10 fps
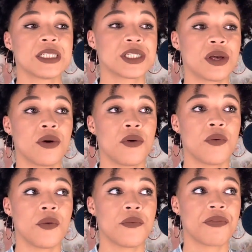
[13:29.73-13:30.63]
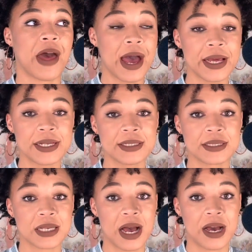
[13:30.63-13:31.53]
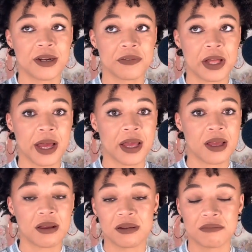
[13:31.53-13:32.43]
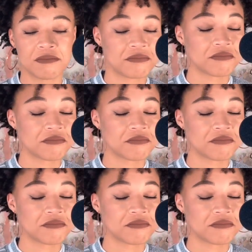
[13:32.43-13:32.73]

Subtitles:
And so that is kind of like